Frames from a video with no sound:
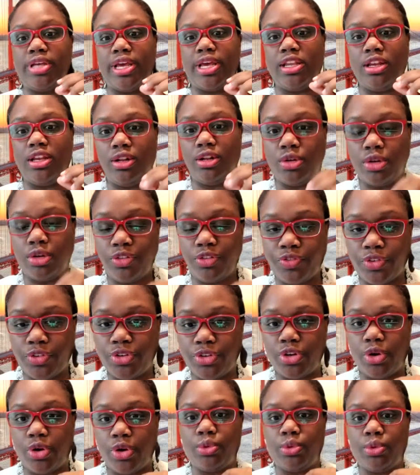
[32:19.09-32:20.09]
and you look for
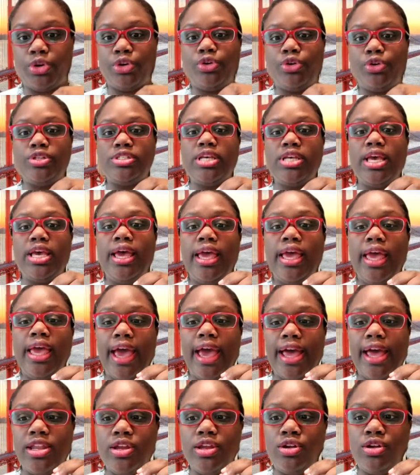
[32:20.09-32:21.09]
donors
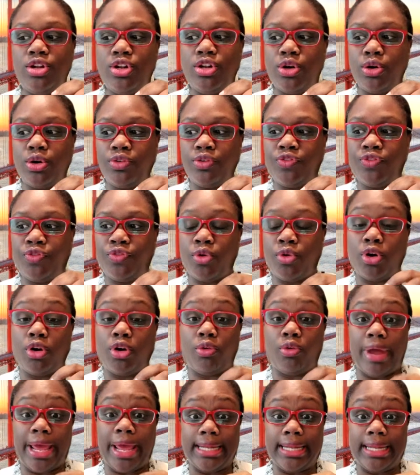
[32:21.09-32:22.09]
and you look for
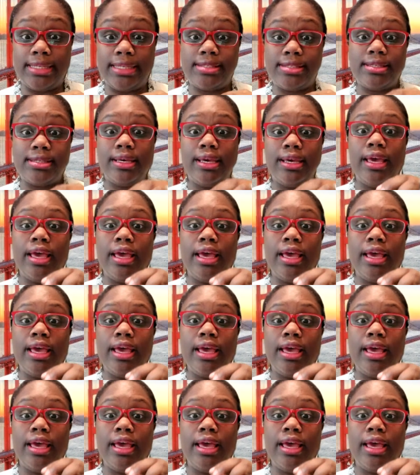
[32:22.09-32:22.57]
grants,